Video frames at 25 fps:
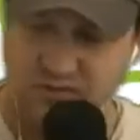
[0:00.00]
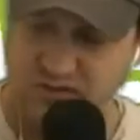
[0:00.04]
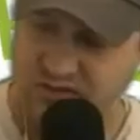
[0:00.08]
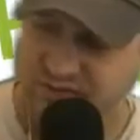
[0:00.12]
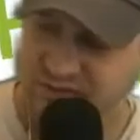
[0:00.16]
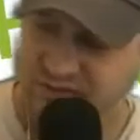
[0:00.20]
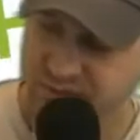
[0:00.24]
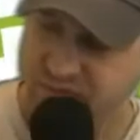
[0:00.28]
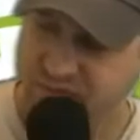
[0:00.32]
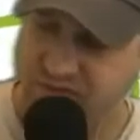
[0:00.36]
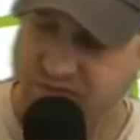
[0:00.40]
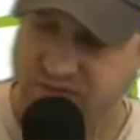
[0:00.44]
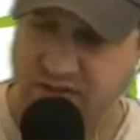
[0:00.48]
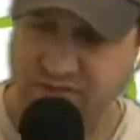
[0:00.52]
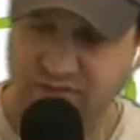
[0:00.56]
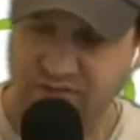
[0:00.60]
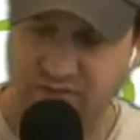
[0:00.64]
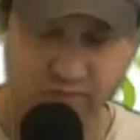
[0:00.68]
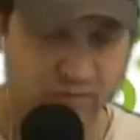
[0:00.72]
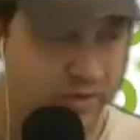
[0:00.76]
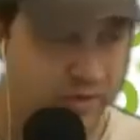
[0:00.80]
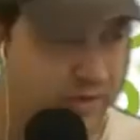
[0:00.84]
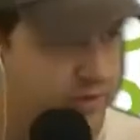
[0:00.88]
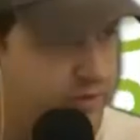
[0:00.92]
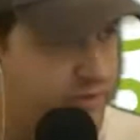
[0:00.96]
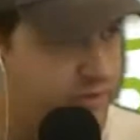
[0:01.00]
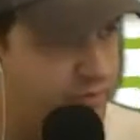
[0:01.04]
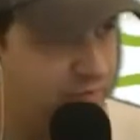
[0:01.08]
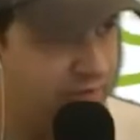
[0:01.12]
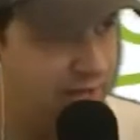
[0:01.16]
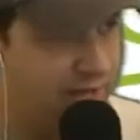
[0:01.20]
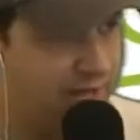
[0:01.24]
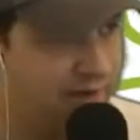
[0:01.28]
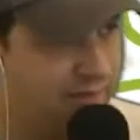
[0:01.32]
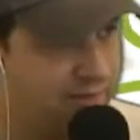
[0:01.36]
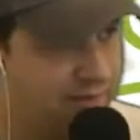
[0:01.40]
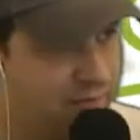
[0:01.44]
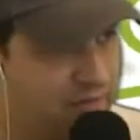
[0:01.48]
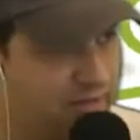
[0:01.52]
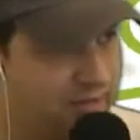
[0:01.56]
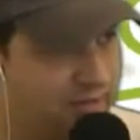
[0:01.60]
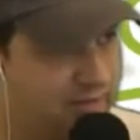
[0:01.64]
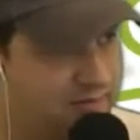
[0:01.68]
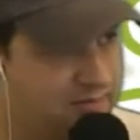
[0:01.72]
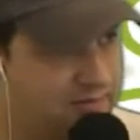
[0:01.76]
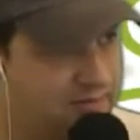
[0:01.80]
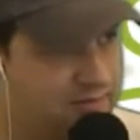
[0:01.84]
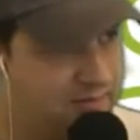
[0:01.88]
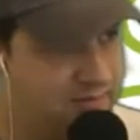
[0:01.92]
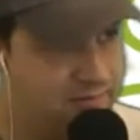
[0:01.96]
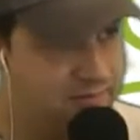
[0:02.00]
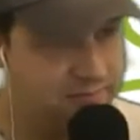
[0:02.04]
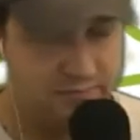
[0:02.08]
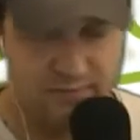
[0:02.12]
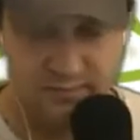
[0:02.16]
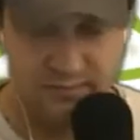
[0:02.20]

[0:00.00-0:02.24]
See if I'm ridiculed out of the place.